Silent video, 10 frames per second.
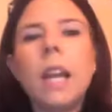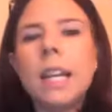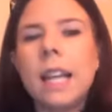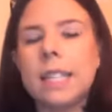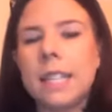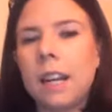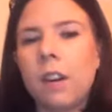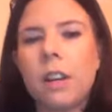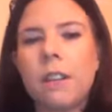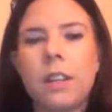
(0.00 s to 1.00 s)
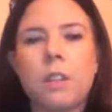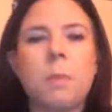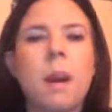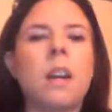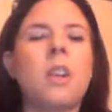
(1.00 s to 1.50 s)
in, let's say, in our innovation
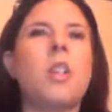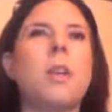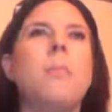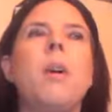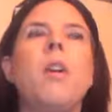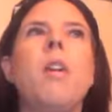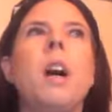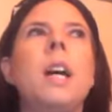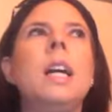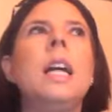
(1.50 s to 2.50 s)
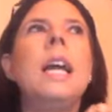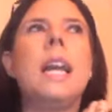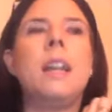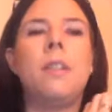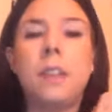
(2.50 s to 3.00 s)
partnership or
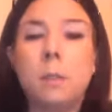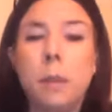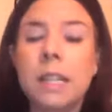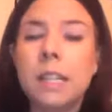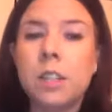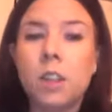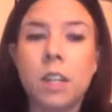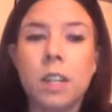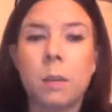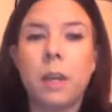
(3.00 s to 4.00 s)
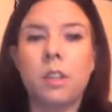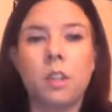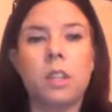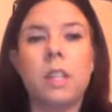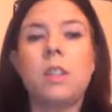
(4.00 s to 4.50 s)
in a feasibility study that we
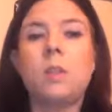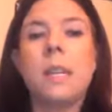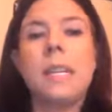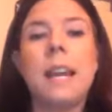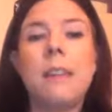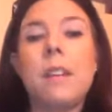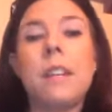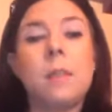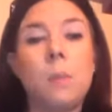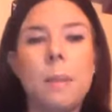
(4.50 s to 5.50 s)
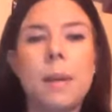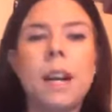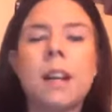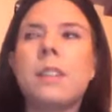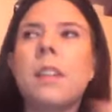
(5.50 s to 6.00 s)
conducted in 2011 into
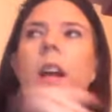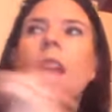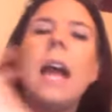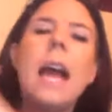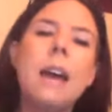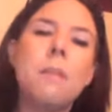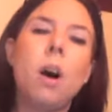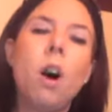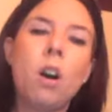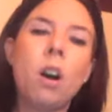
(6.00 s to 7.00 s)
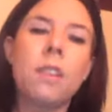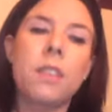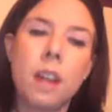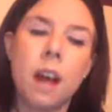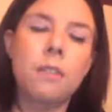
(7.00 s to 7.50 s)
webinars, um, or the
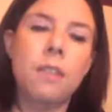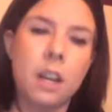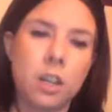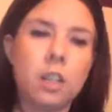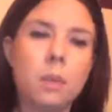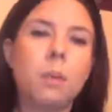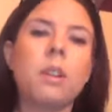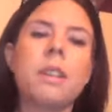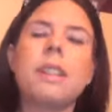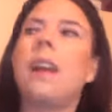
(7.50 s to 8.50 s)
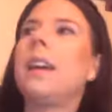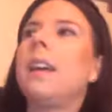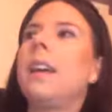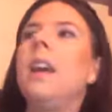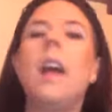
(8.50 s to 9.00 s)
non financial supports like
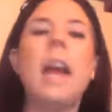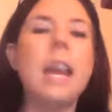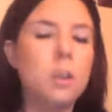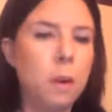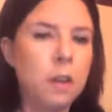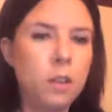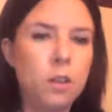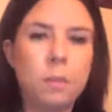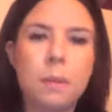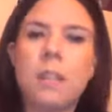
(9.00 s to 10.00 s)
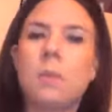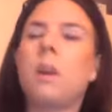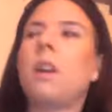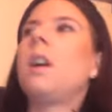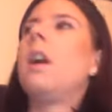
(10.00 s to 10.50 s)
Enterprise Europe
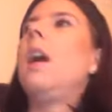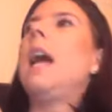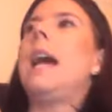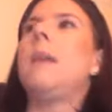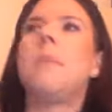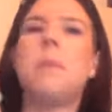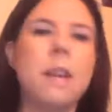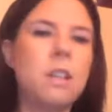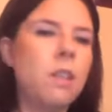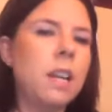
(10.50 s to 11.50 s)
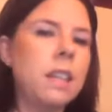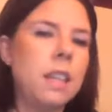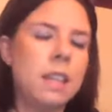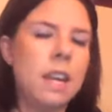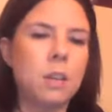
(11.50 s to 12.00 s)
Network and um, the mentoring and
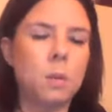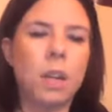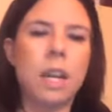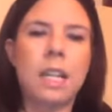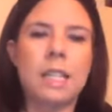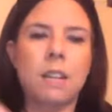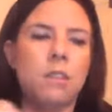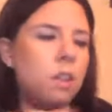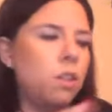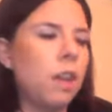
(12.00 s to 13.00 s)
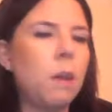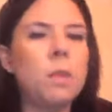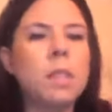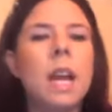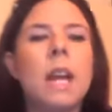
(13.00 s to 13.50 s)
the, the networking, etc. So that
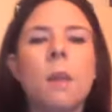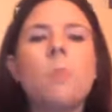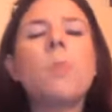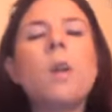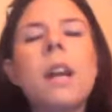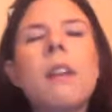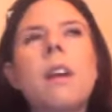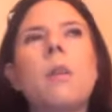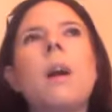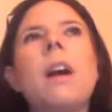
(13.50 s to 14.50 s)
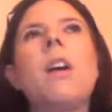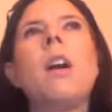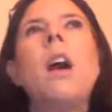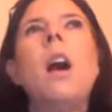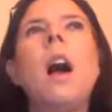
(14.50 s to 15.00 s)
was that was one area
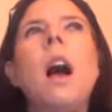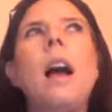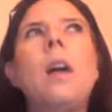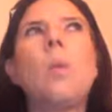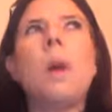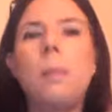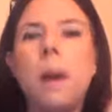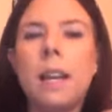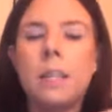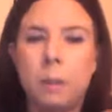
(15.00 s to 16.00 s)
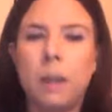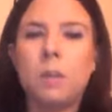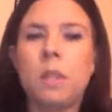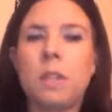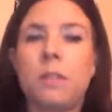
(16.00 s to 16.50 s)
where uh, where my experience
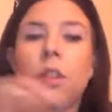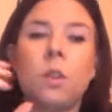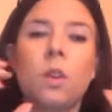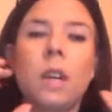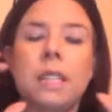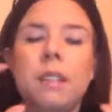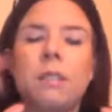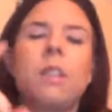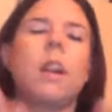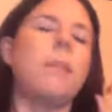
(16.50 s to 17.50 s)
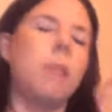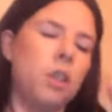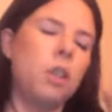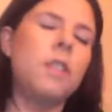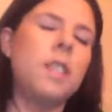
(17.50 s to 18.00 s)
was different. So it's sorry, I
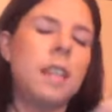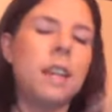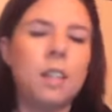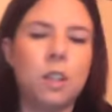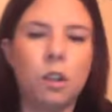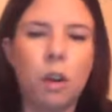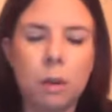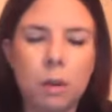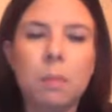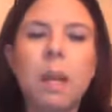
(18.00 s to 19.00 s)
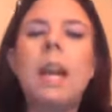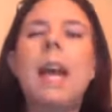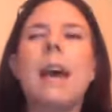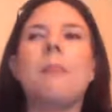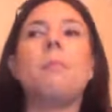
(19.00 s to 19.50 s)
shouldn't have said that I disagree with them.
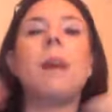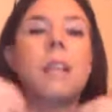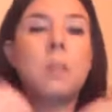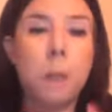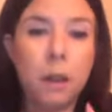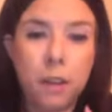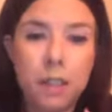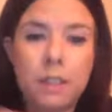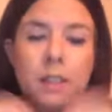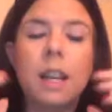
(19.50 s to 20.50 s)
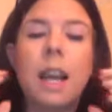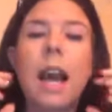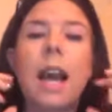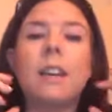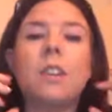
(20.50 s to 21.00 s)
Um, my experience
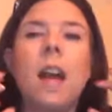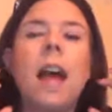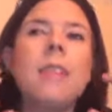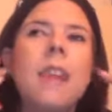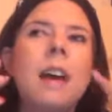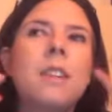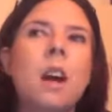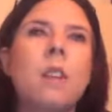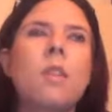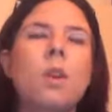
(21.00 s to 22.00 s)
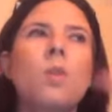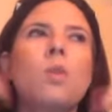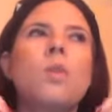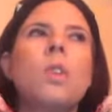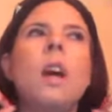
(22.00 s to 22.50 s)
and and that of
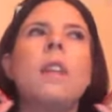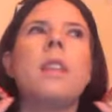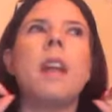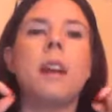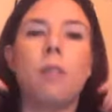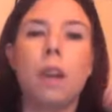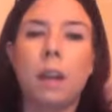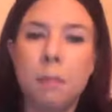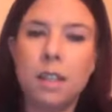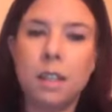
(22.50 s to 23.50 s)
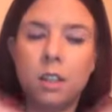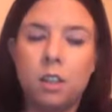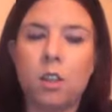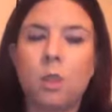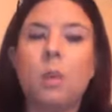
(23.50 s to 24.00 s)
those that I have recommended
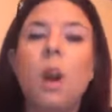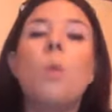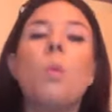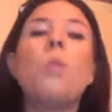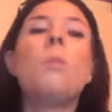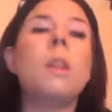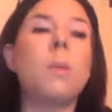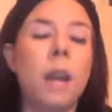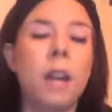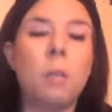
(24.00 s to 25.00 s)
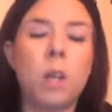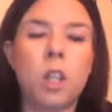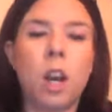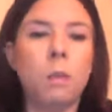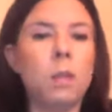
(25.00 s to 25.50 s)
this to would be the way in which
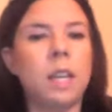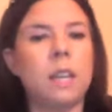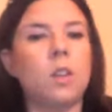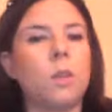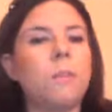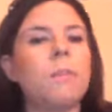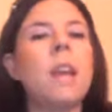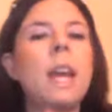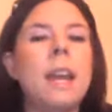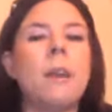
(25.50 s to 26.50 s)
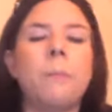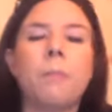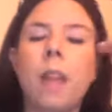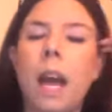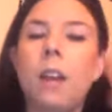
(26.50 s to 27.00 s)
I would say so. Now,
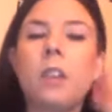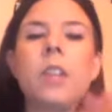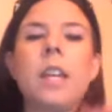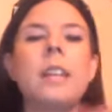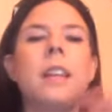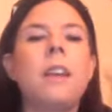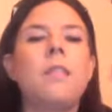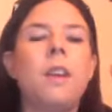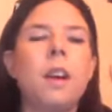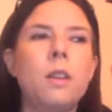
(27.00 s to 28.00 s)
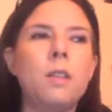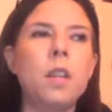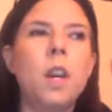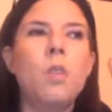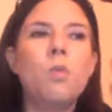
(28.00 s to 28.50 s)
another thing that I found
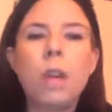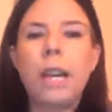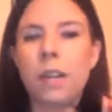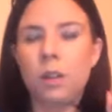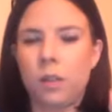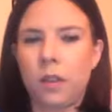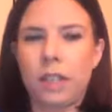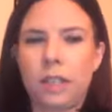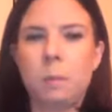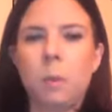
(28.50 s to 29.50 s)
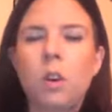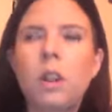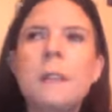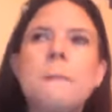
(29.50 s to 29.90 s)
really useful in this book,